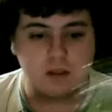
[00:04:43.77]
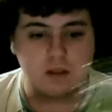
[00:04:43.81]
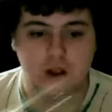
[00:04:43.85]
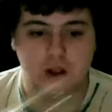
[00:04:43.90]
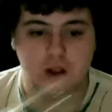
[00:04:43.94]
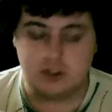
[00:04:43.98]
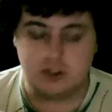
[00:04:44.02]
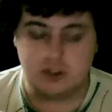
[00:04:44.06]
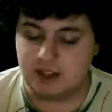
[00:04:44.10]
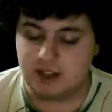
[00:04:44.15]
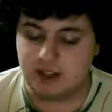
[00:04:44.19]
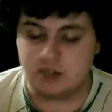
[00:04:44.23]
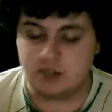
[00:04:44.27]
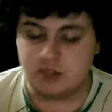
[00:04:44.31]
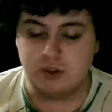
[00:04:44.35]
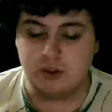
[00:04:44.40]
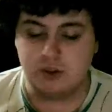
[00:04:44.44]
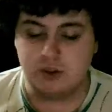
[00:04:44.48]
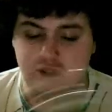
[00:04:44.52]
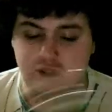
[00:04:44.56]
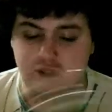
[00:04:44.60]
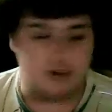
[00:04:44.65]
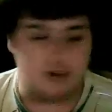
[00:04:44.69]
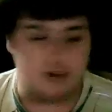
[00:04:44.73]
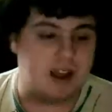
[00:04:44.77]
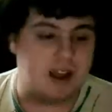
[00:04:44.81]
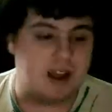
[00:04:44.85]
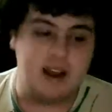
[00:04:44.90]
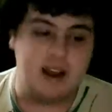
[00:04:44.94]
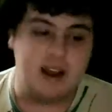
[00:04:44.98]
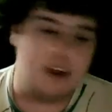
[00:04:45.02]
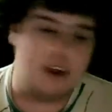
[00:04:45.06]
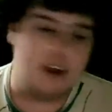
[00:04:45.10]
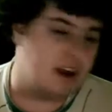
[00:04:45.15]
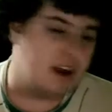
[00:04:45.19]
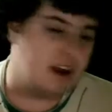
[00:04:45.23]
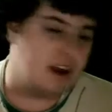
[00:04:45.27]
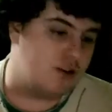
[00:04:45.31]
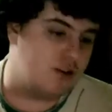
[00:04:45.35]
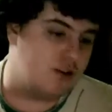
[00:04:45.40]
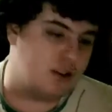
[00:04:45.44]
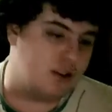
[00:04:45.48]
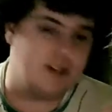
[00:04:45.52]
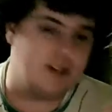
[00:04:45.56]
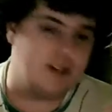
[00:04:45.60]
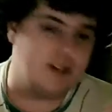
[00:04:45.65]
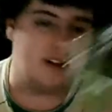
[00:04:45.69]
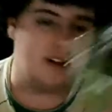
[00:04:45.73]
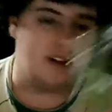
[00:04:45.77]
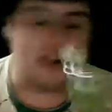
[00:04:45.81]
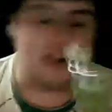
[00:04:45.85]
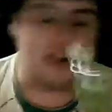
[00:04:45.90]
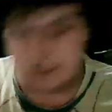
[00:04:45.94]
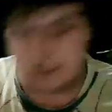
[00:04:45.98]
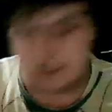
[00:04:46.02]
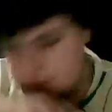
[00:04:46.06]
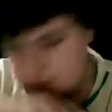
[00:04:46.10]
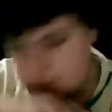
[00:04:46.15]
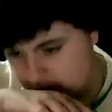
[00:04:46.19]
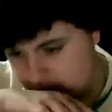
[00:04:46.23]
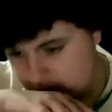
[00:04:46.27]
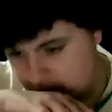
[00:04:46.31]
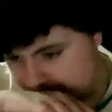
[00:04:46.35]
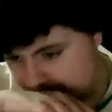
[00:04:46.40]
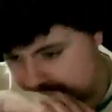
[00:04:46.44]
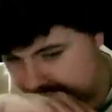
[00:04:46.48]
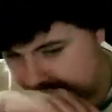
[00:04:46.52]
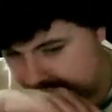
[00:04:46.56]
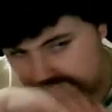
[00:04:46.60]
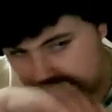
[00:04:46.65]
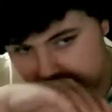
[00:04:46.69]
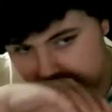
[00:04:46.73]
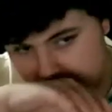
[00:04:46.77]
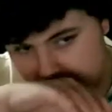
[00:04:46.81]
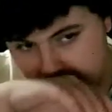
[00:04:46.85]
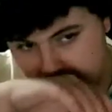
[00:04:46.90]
So this one's great. Really, really like this one so far.